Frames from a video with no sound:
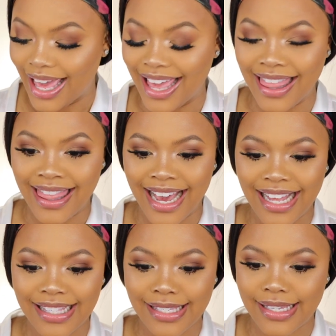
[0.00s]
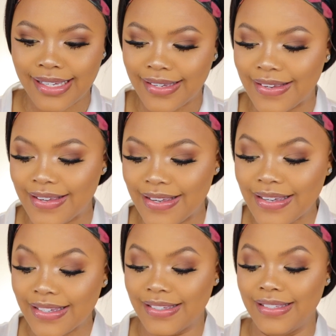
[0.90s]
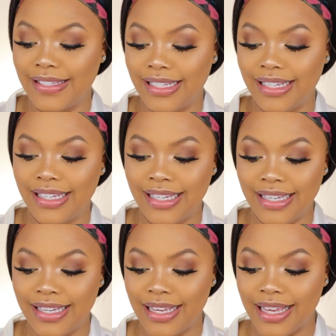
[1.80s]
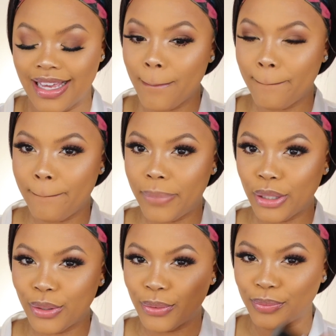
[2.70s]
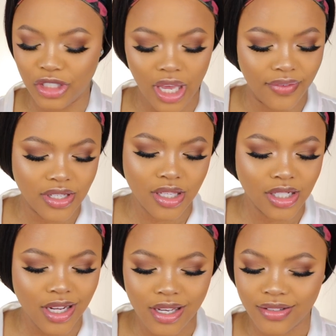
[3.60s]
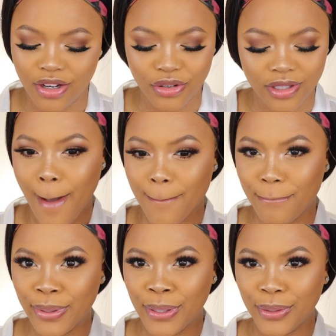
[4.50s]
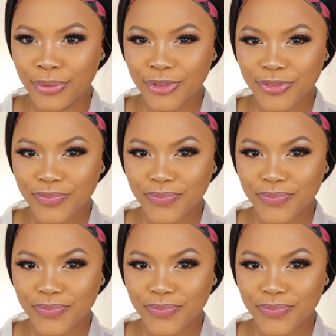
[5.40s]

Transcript: And that is Boom. You came into the shade. Hold on. Boom.